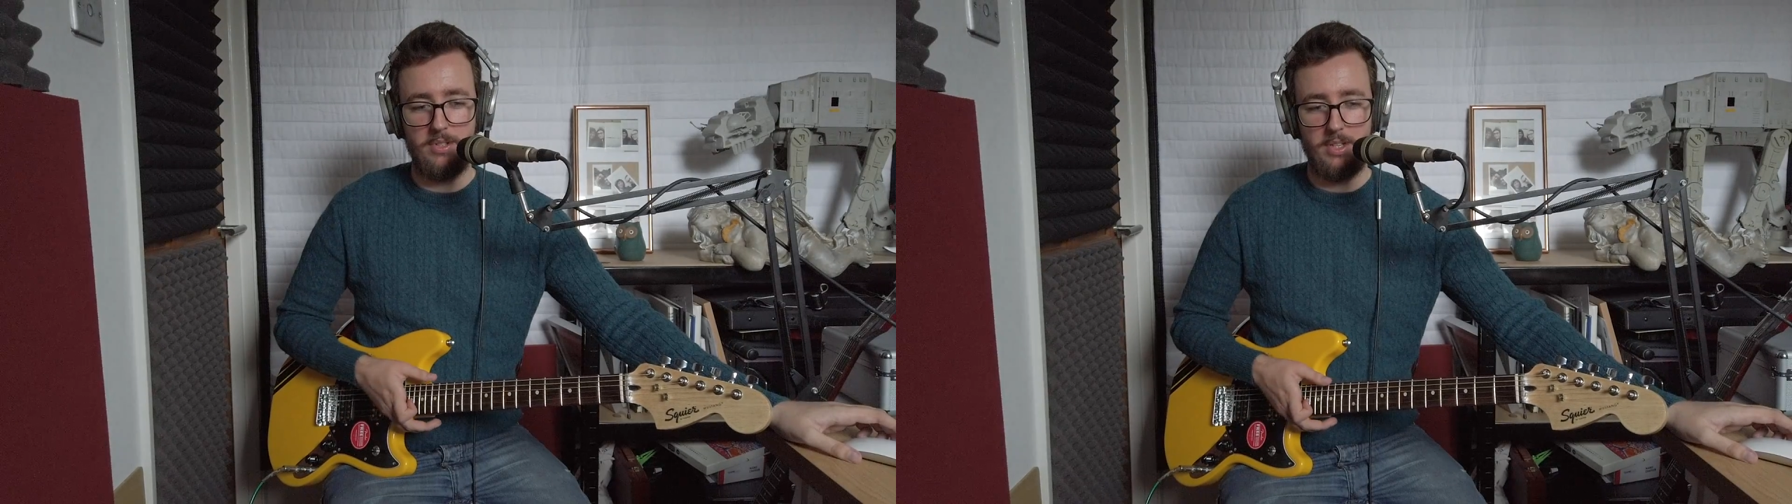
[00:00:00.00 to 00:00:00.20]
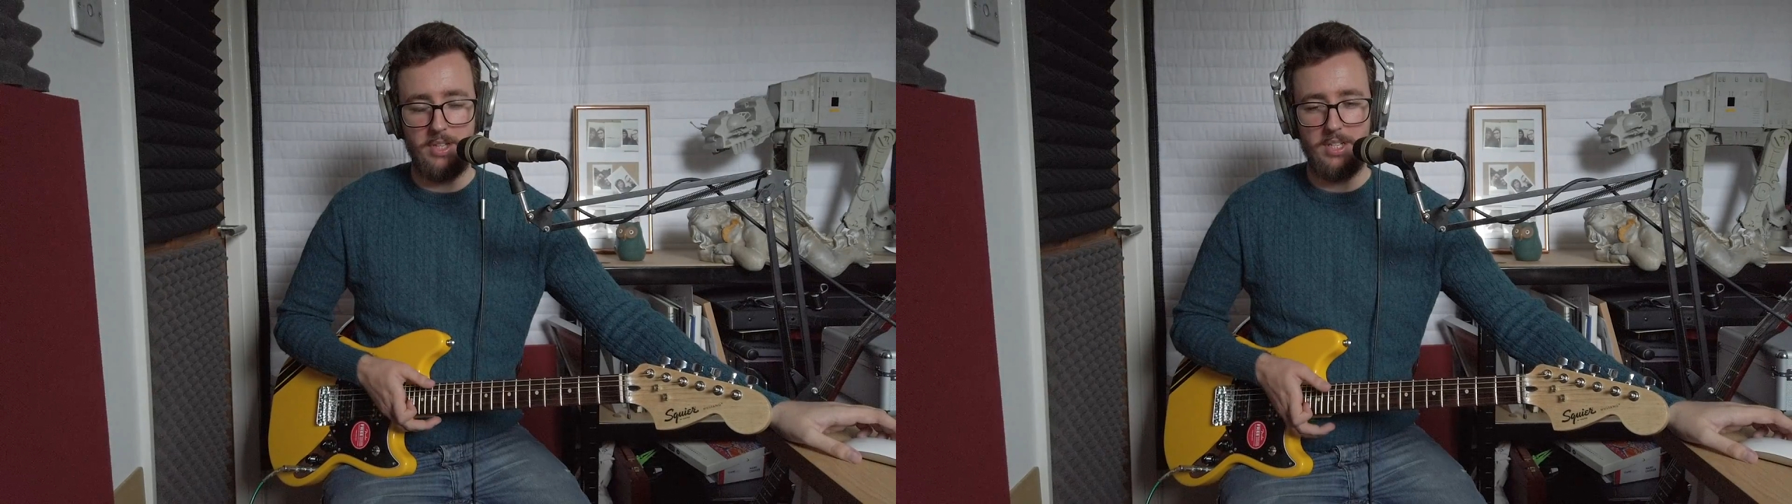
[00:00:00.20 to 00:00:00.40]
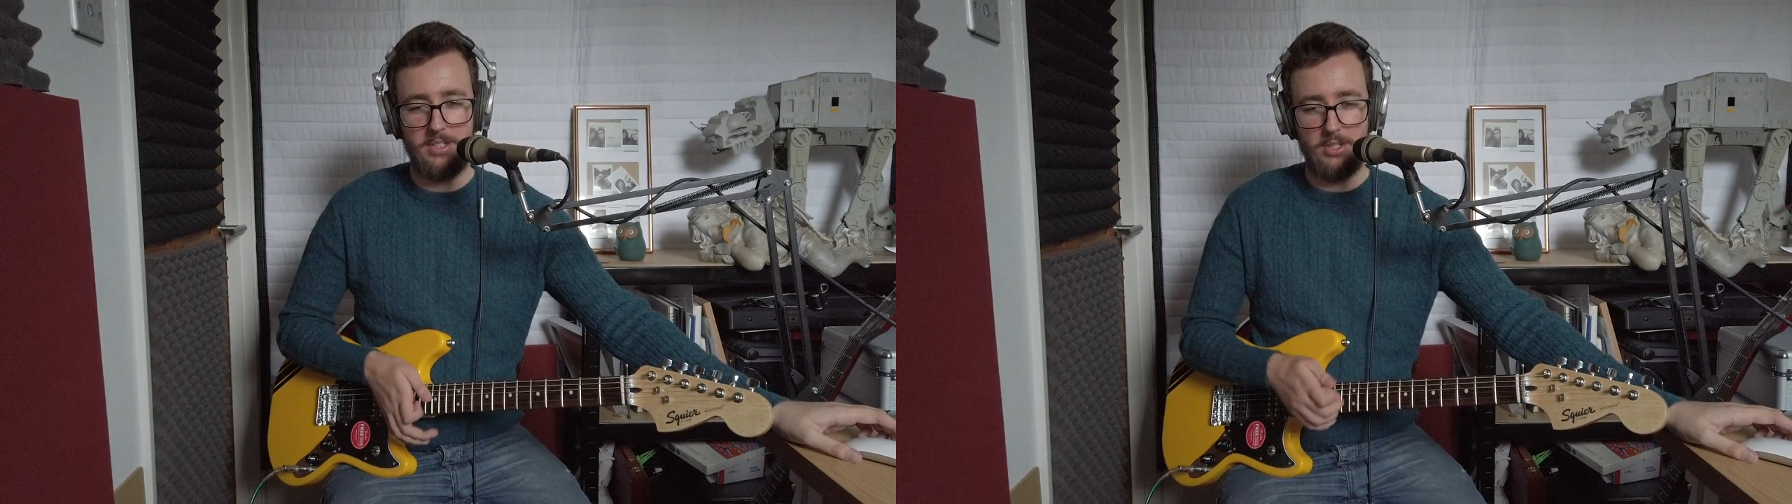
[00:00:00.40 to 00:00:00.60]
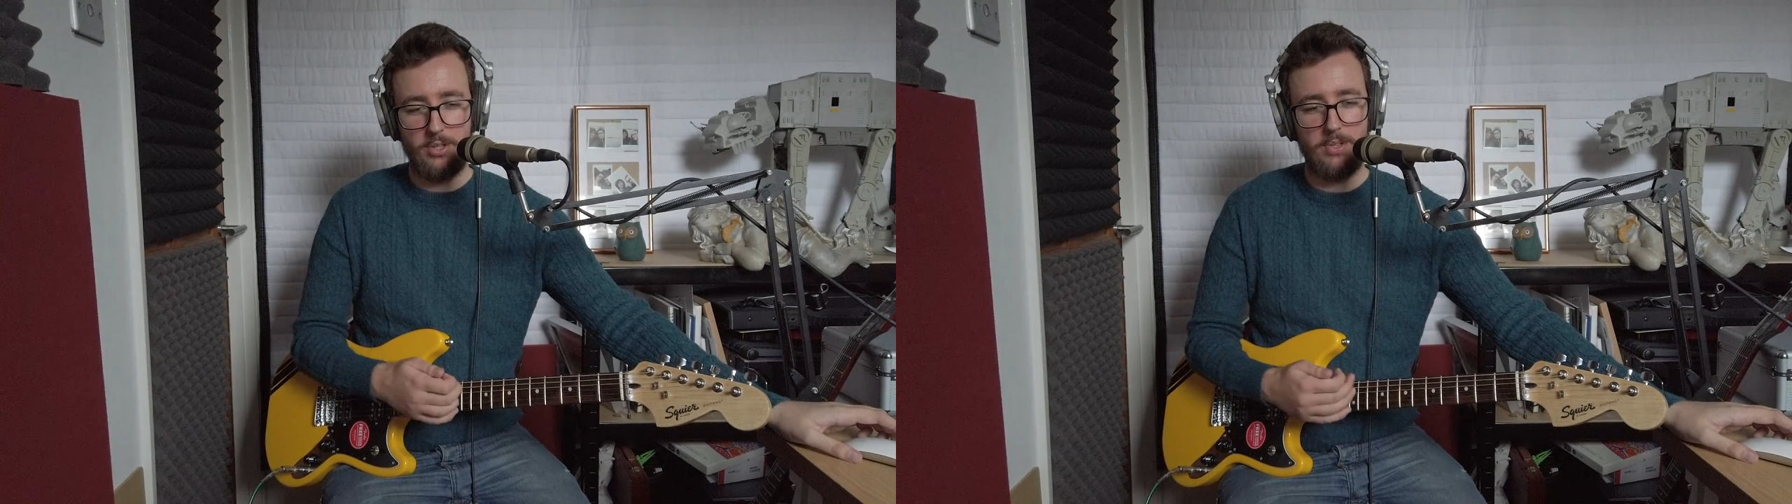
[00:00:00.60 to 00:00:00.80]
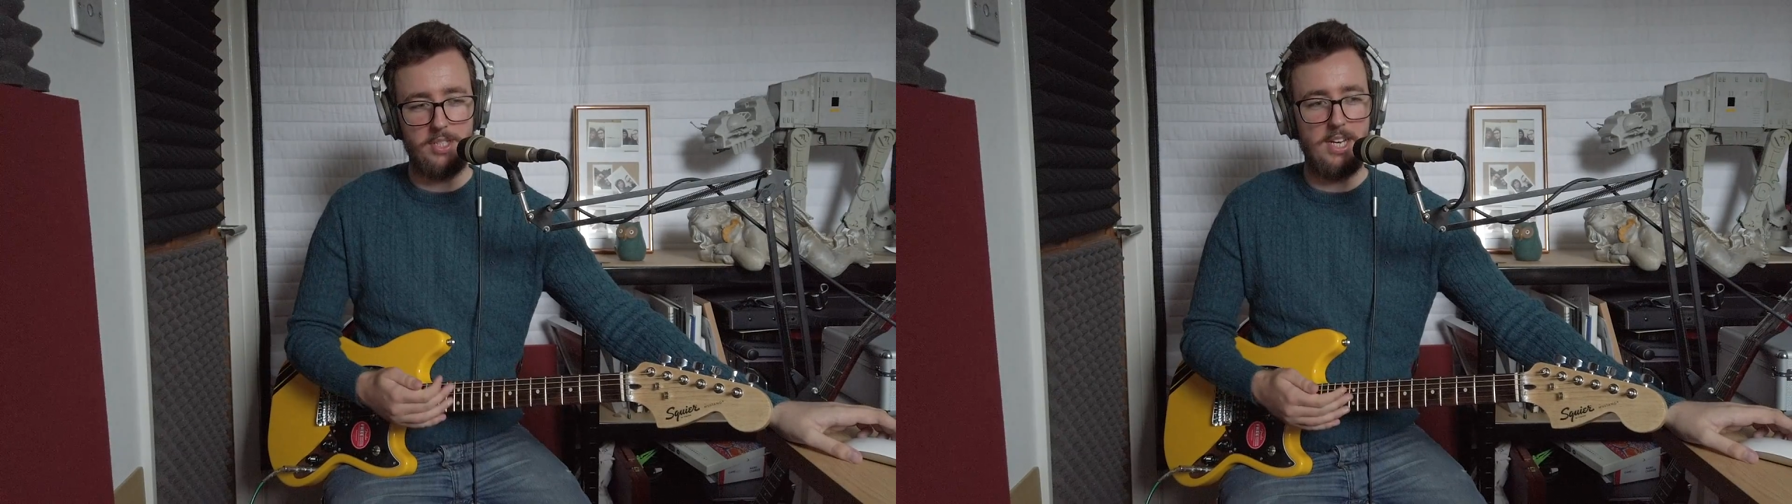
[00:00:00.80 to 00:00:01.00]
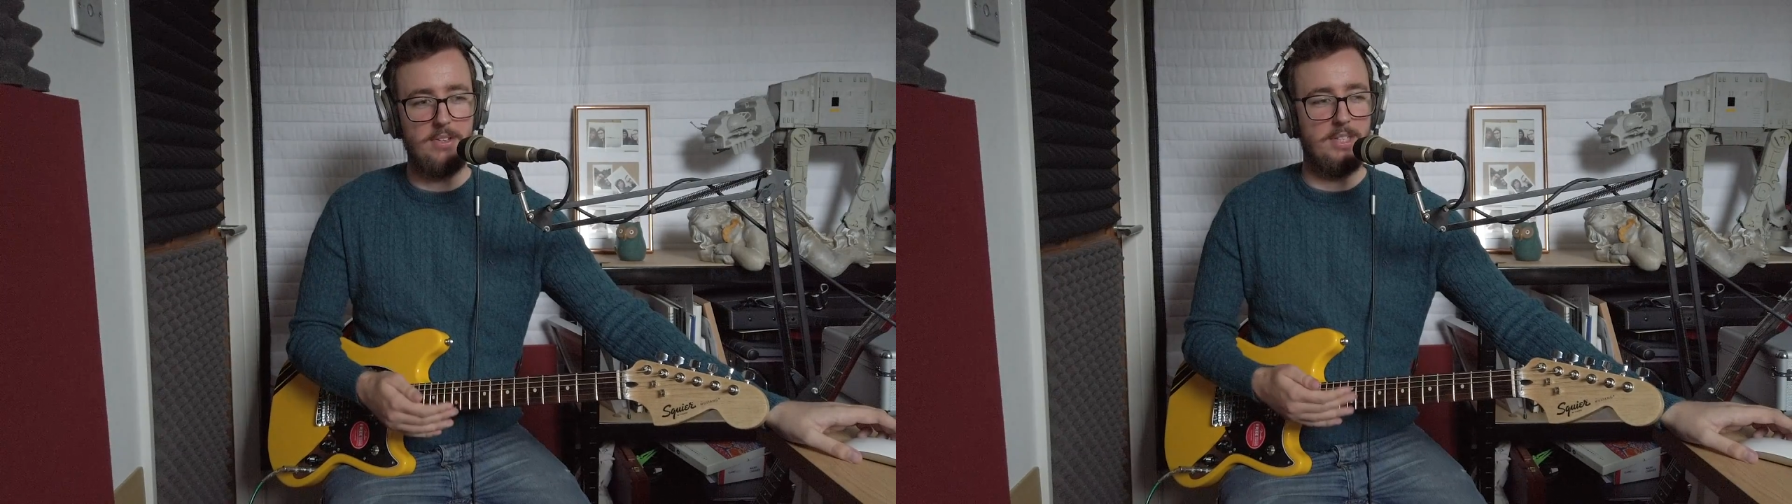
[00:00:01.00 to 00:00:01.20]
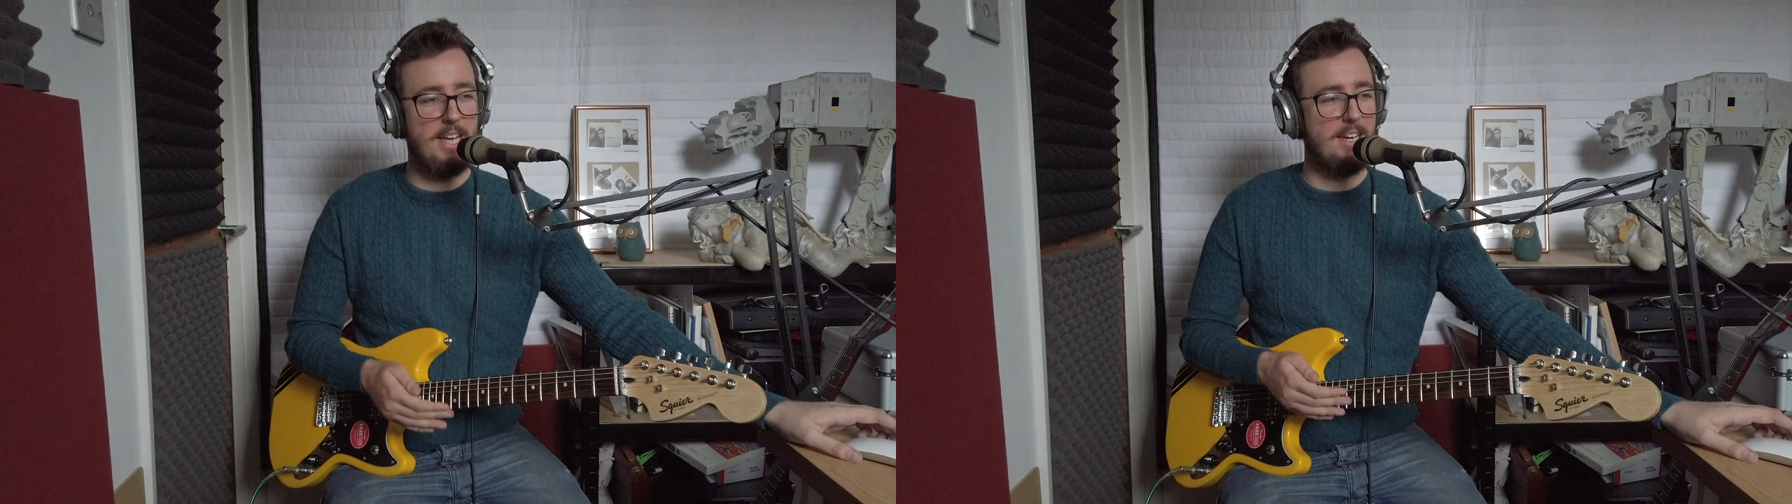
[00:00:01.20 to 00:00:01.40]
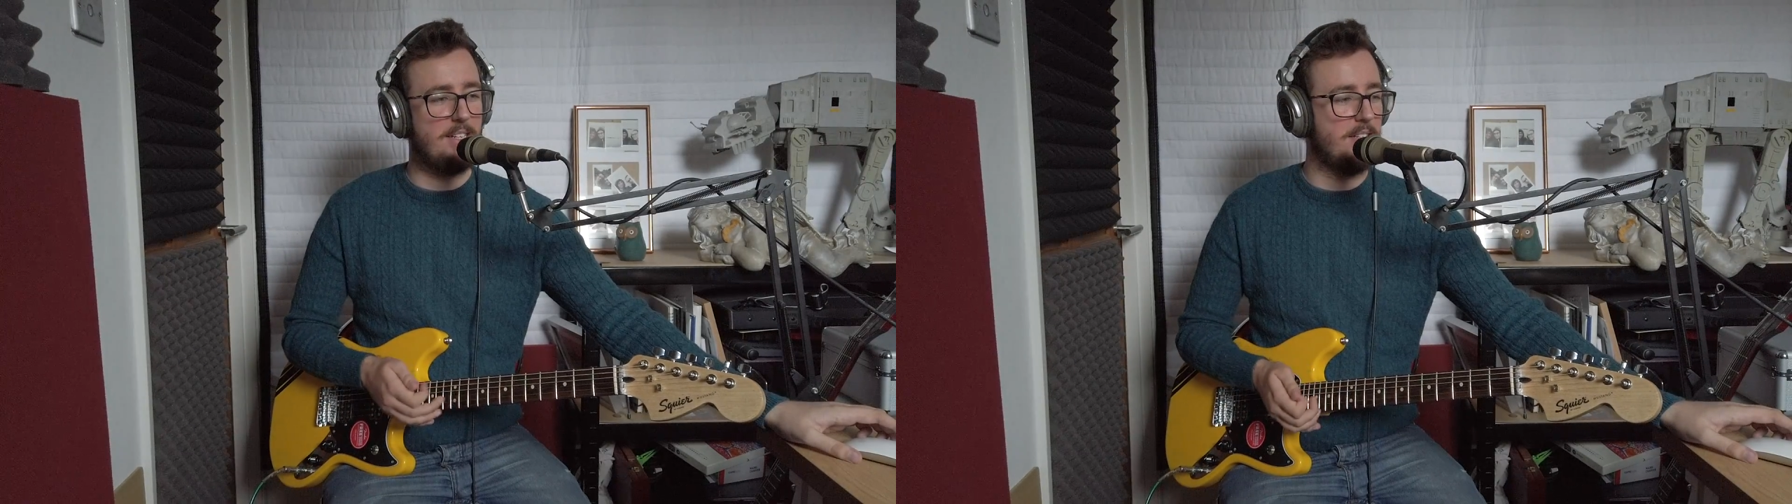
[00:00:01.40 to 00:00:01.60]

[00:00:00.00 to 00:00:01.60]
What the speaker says: I think it's the shorter scale neck